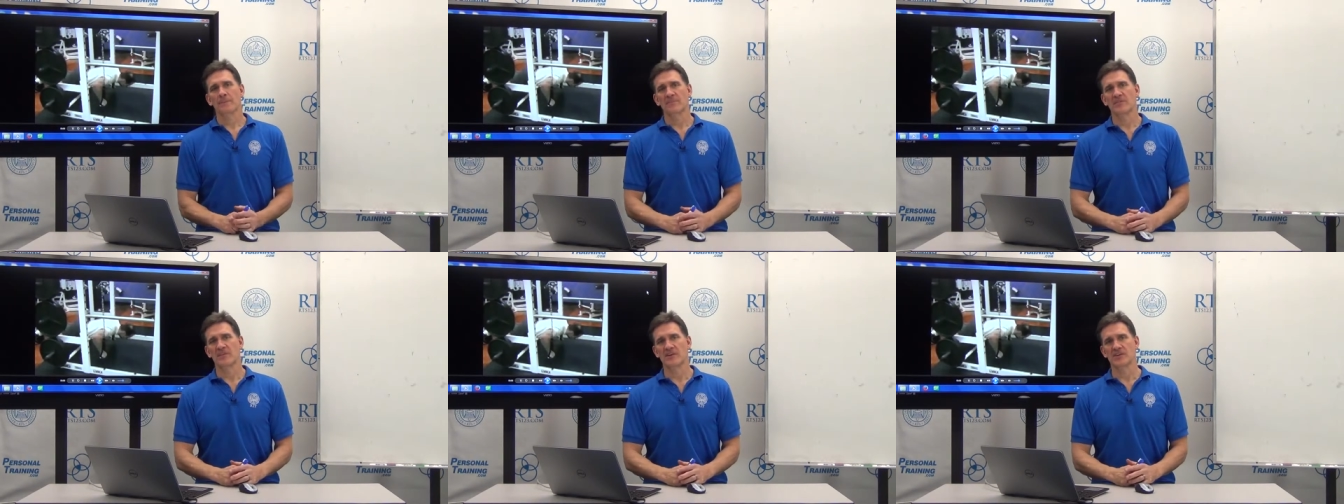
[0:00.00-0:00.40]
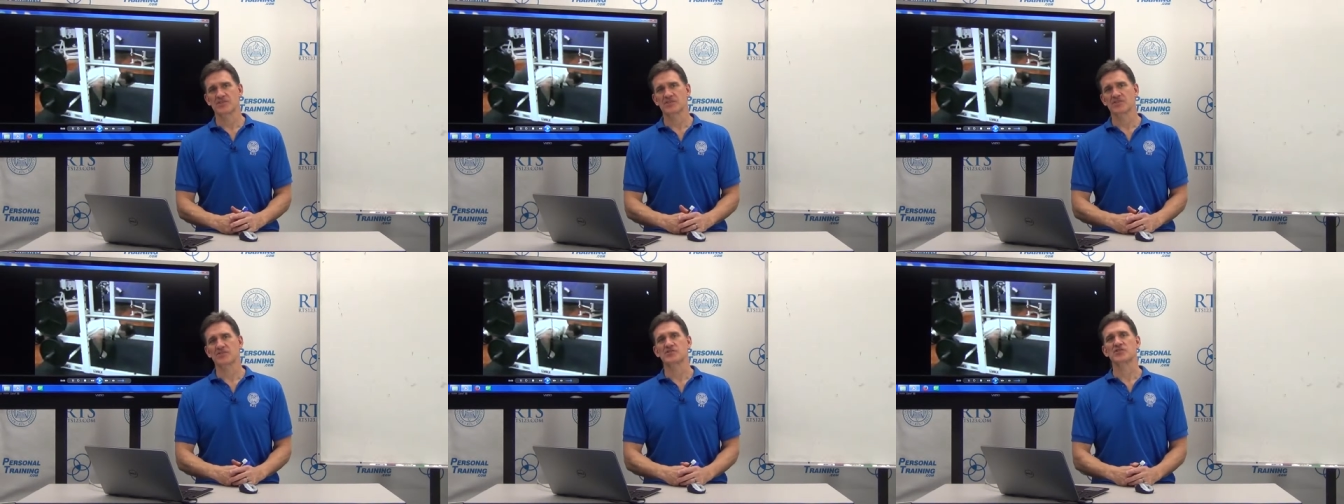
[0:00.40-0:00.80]

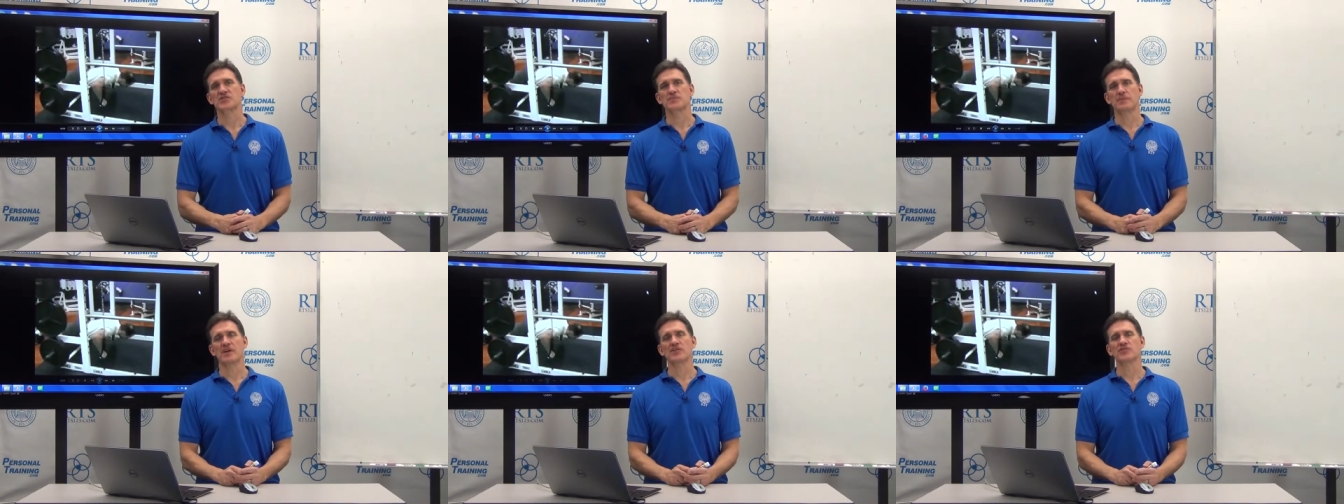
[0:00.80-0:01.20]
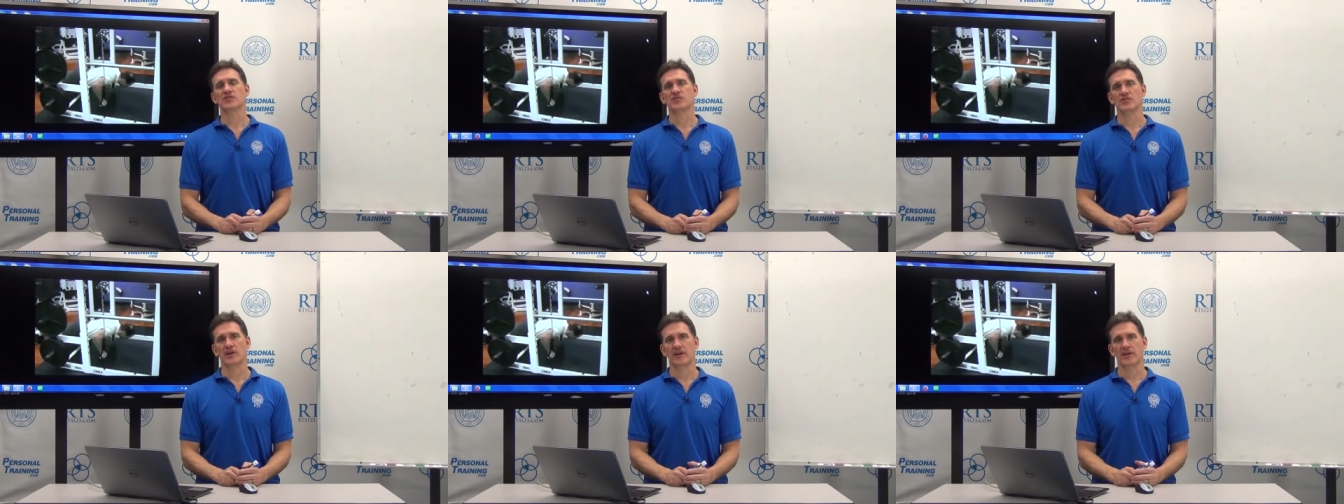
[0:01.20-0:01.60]
this
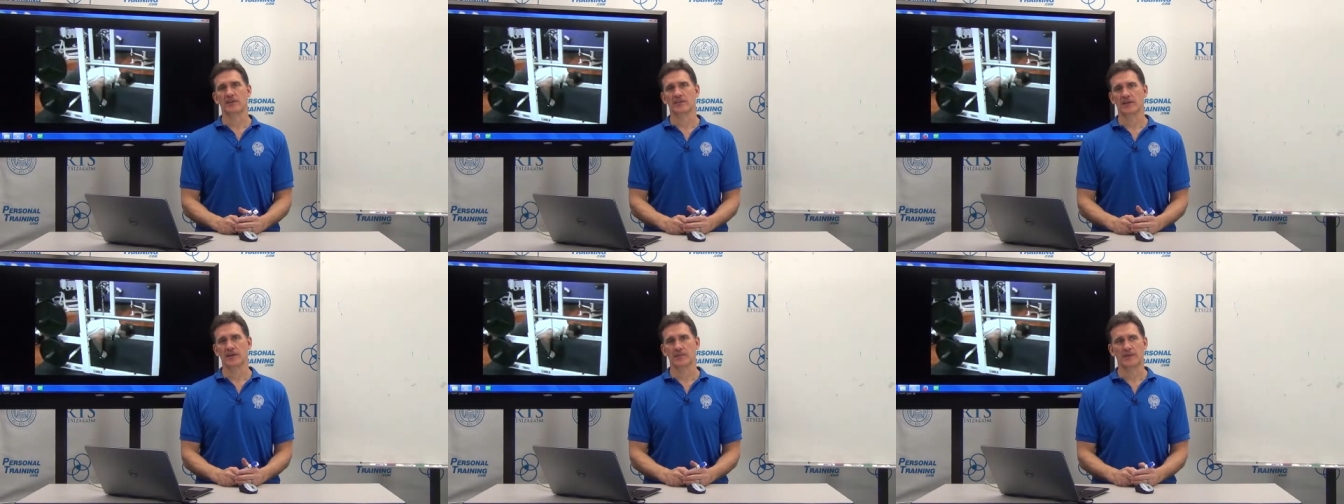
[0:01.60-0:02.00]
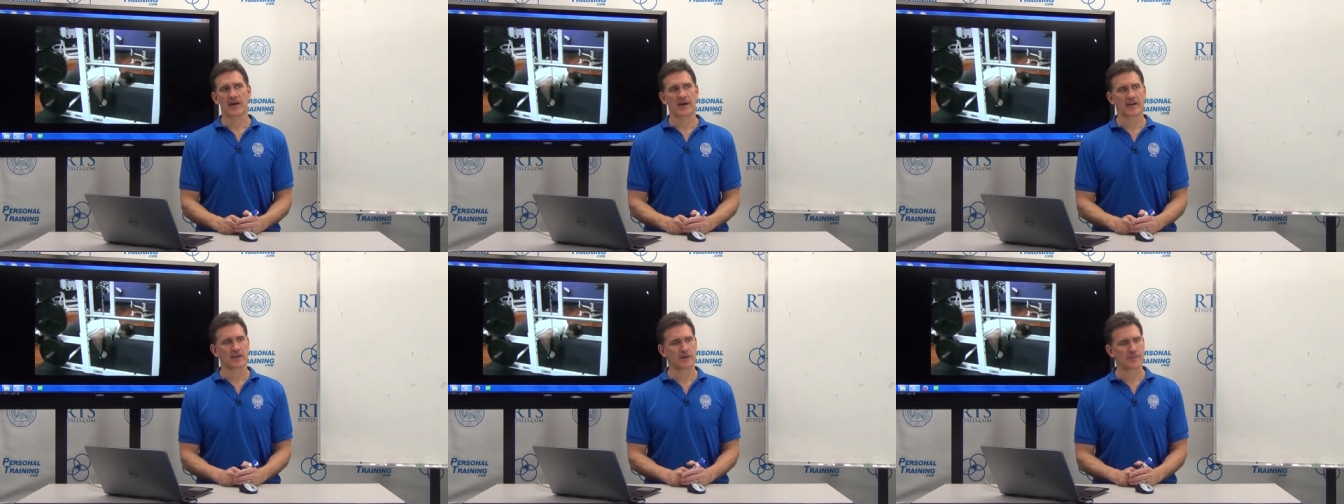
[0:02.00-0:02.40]
suspension training thing
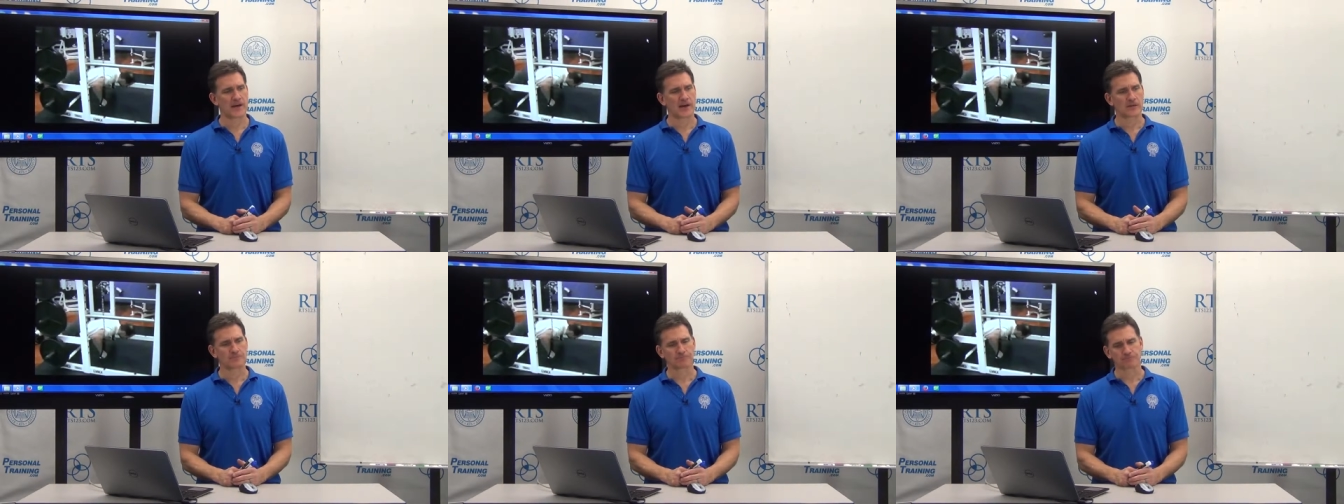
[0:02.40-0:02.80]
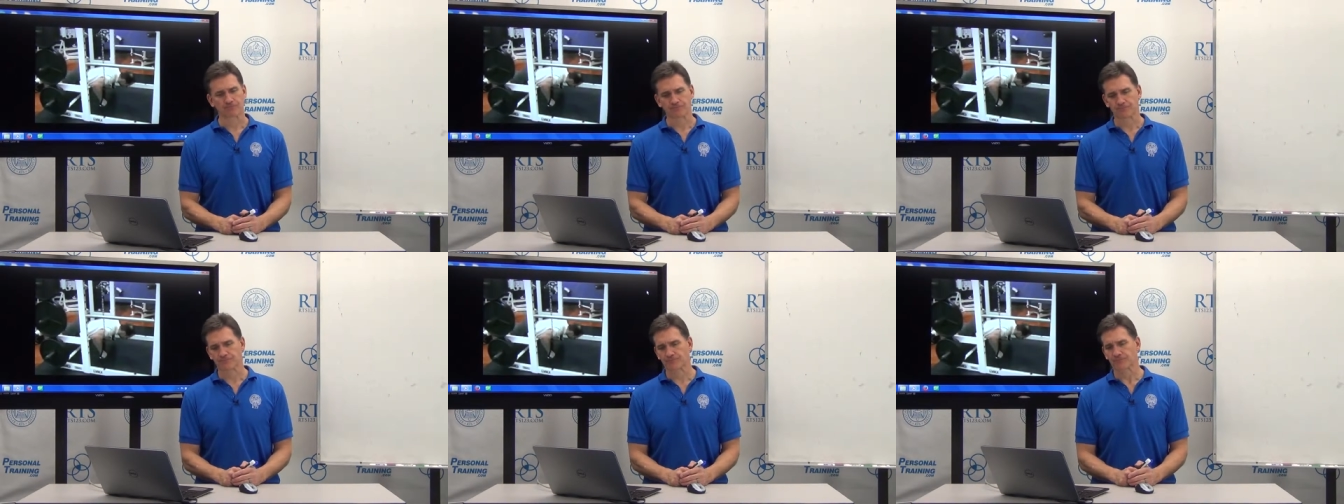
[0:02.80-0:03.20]
back in about,
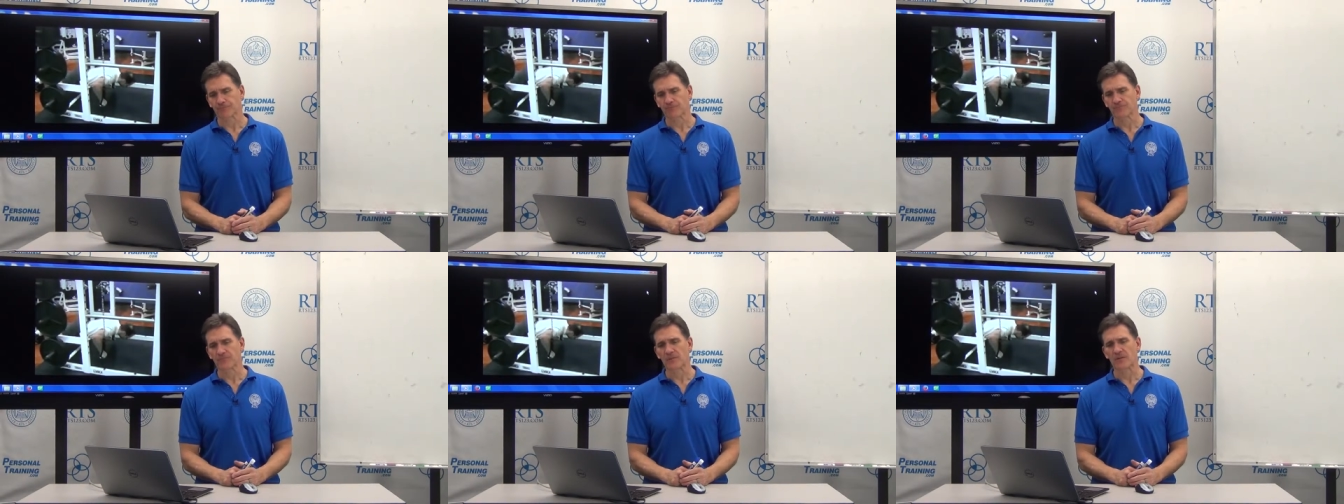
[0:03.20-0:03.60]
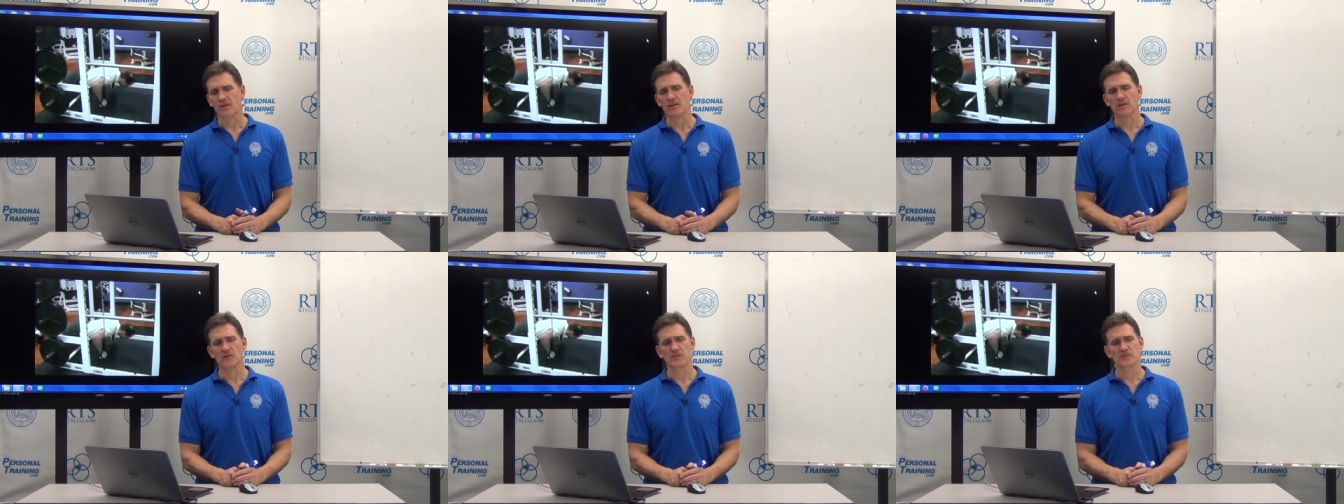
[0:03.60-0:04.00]

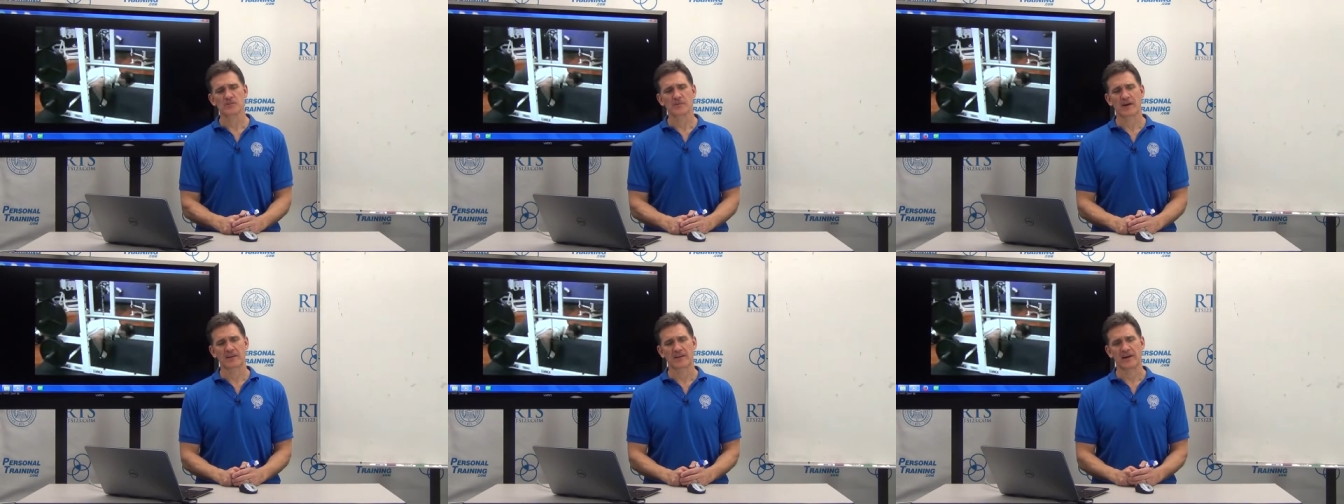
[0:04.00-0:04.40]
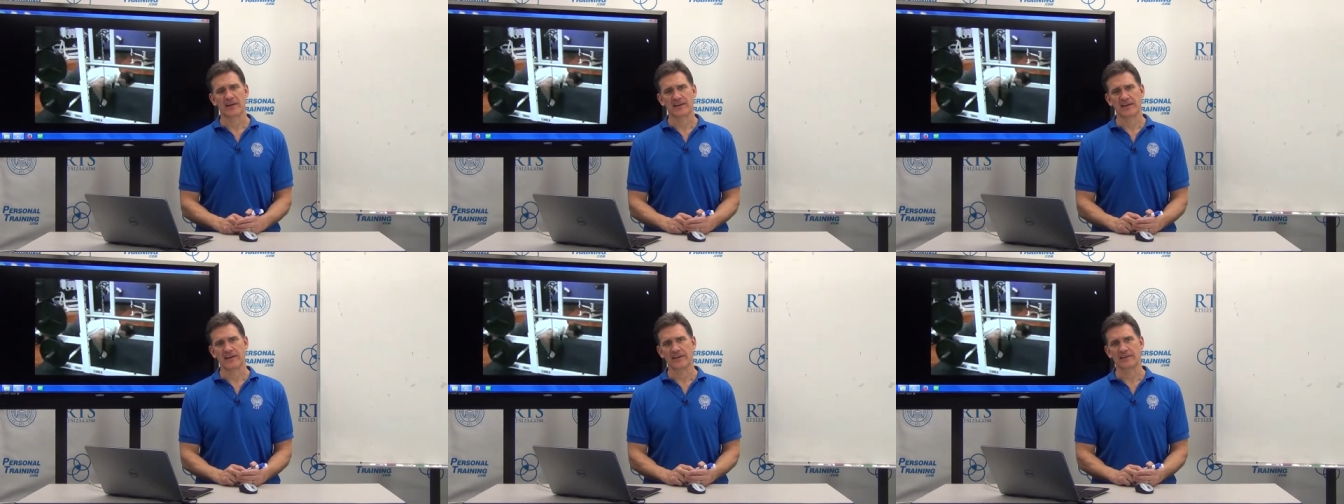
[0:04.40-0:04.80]
oh, it was about
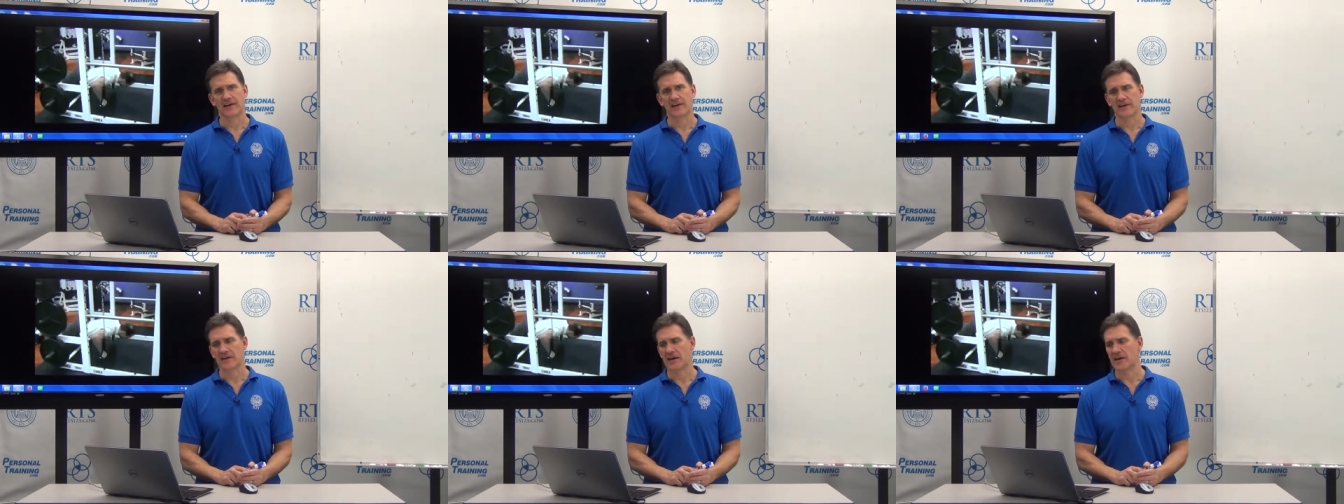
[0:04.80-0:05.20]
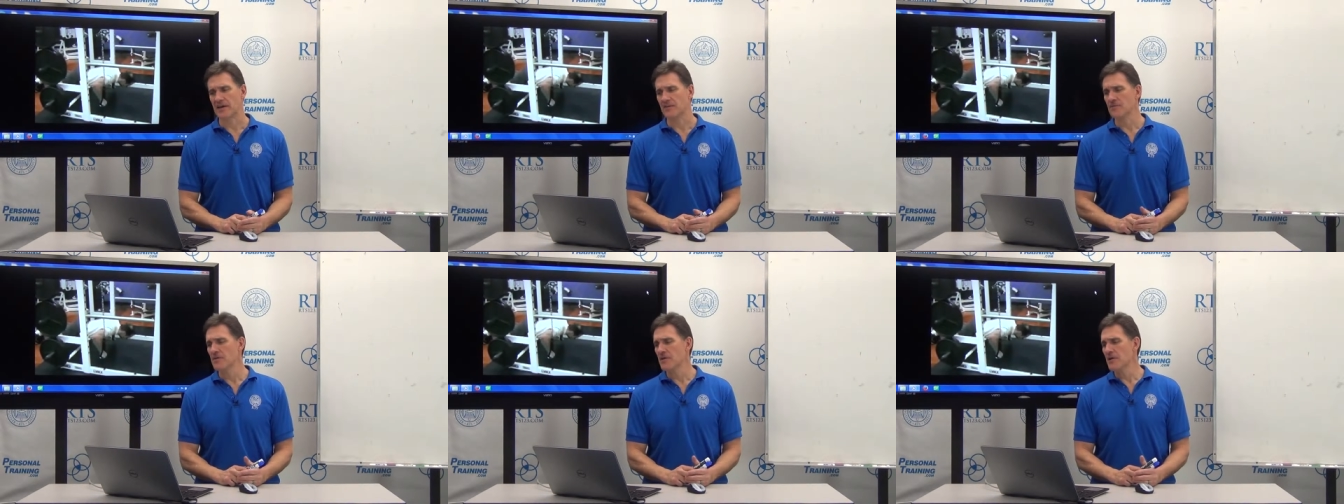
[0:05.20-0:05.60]
ninety-eight,
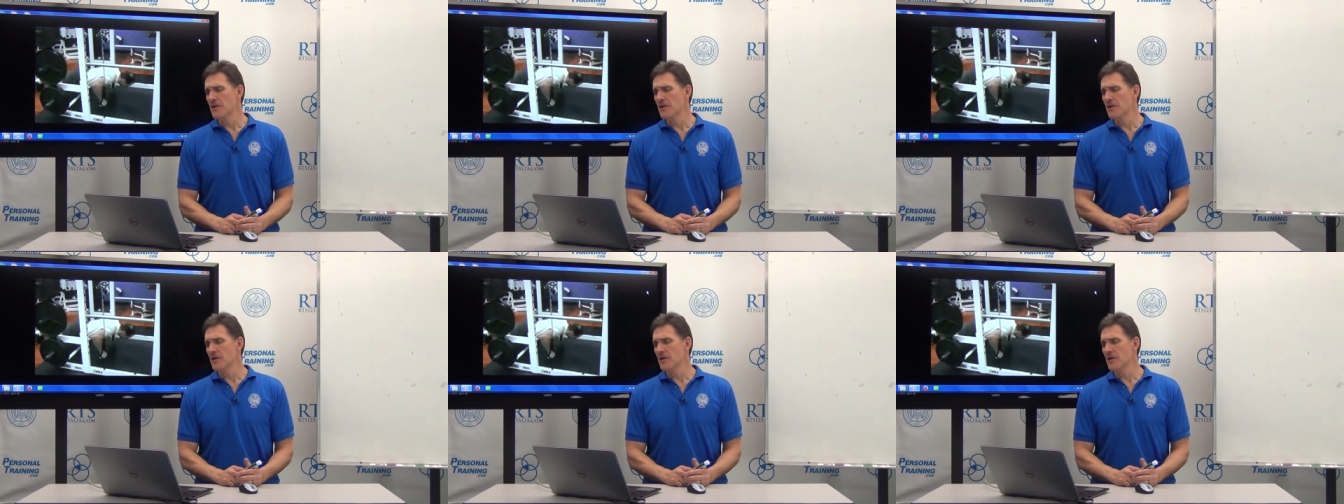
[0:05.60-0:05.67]
ninety-nine.